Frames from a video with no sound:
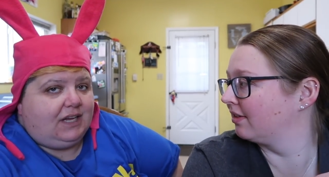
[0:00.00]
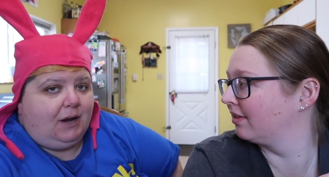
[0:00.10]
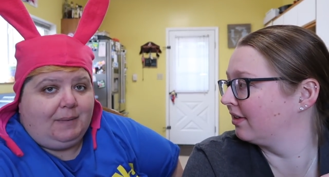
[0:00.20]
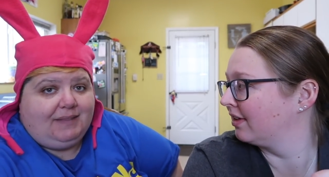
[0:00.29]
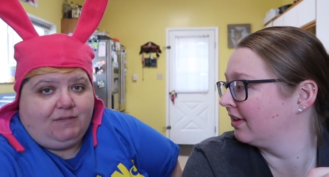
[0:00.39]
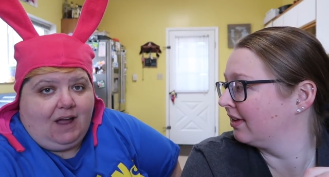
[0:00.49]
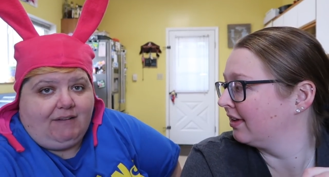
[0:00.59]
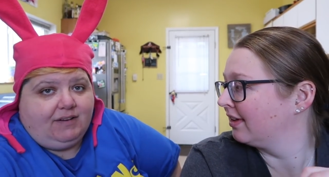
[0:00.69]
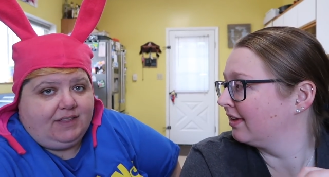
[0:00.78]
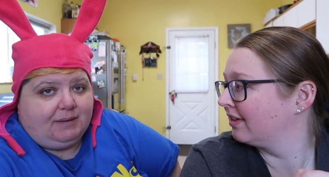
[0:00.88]
Speaker 1: You know, I mean, for
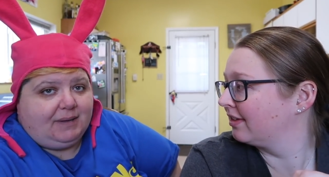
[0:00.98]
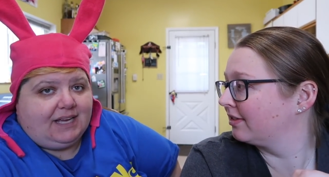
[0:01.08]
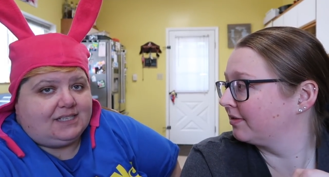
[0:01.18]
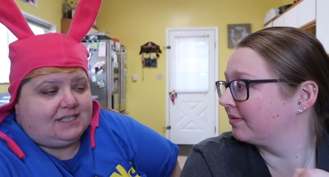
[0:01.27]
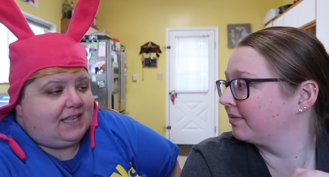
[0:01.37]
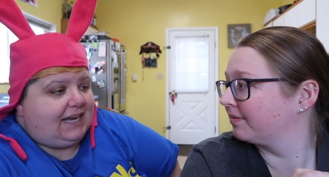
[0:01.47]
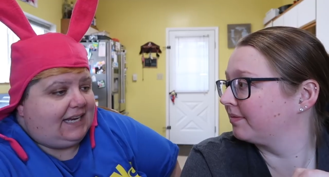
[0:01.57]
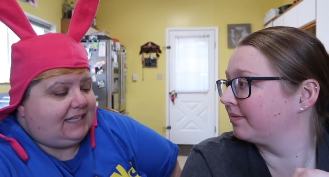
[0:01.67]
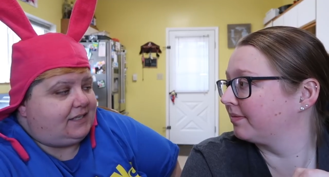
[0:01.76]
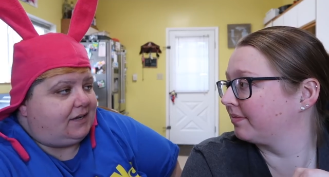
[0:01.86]
everything because they
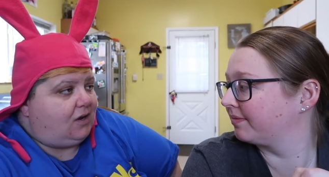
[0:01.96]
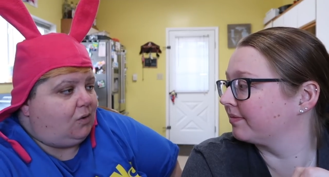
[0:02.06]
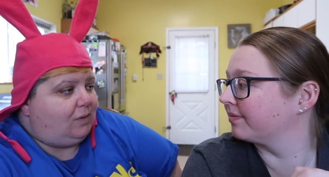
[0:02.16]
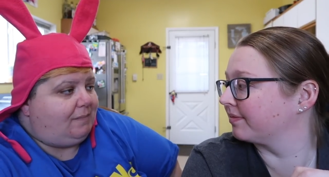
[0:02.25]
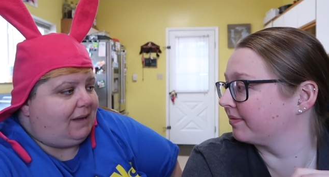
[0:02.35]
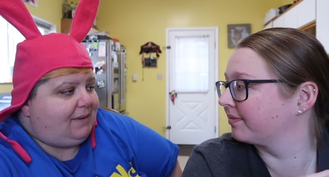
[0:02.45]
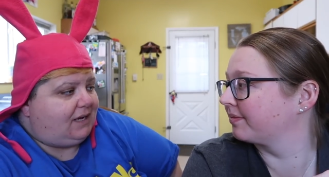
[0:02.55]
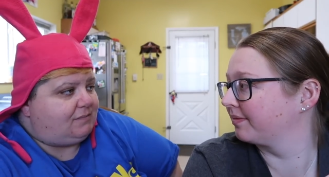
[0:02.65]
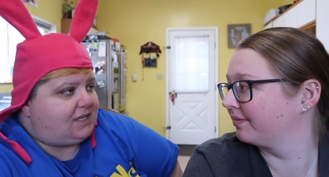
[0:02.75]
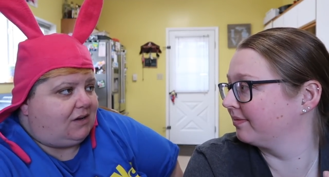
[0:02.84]
need to know mm when baby
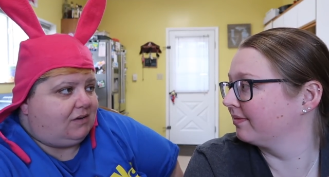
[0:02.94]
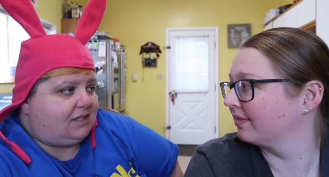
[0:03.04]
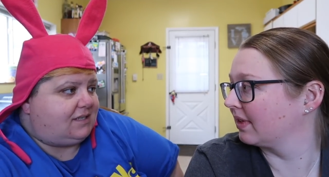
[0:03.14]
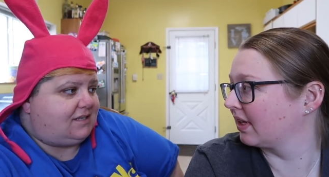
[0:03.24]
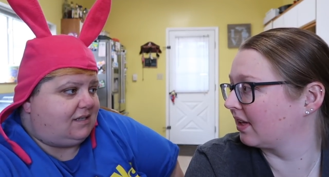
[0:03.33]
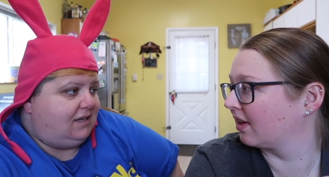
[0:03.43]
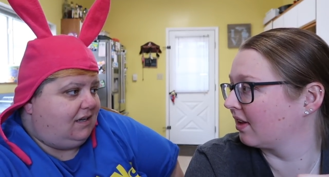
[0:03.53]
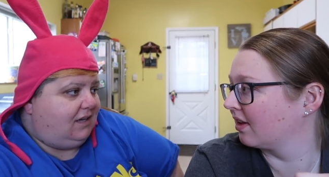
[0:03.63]
comes out because.